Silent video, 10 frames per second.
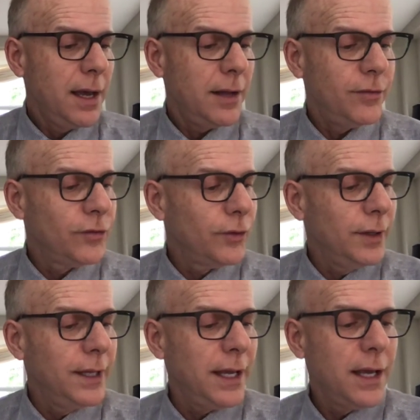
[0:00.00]
And
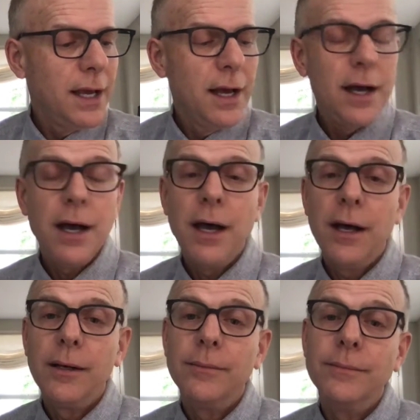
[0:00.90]
certainly
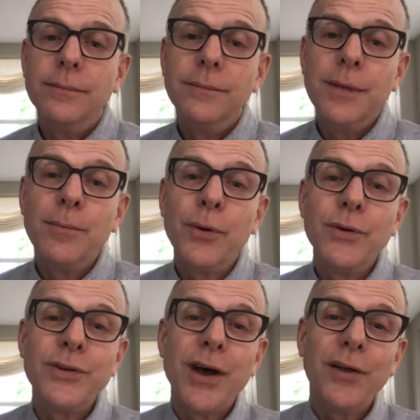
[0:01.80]

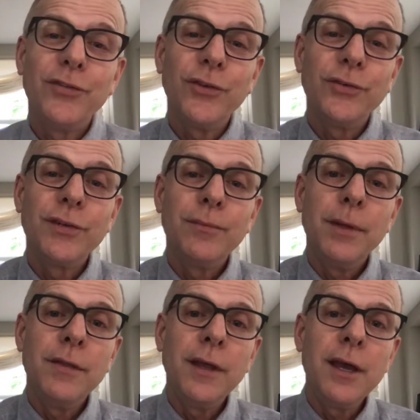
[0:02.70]
important also to
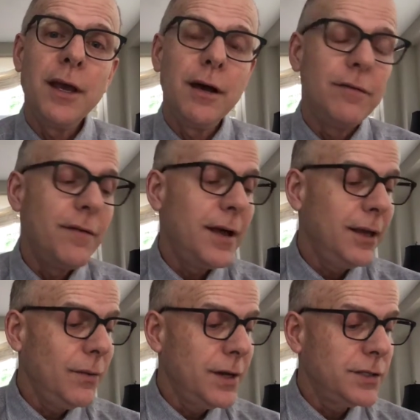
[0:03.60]
be thinking of
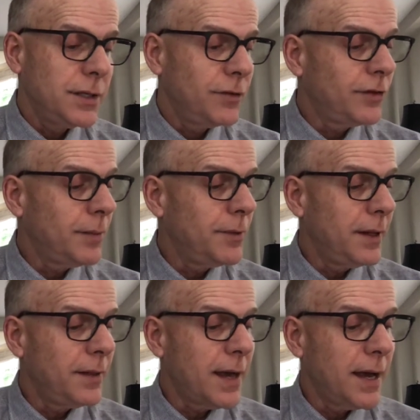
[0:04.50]
evaluation as
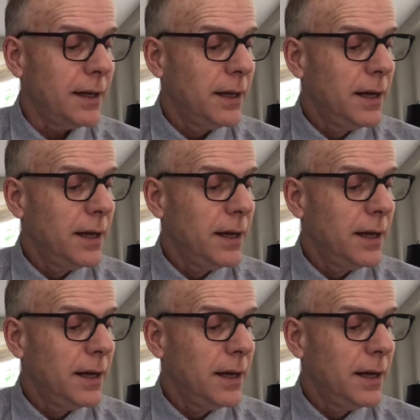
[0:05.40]
something that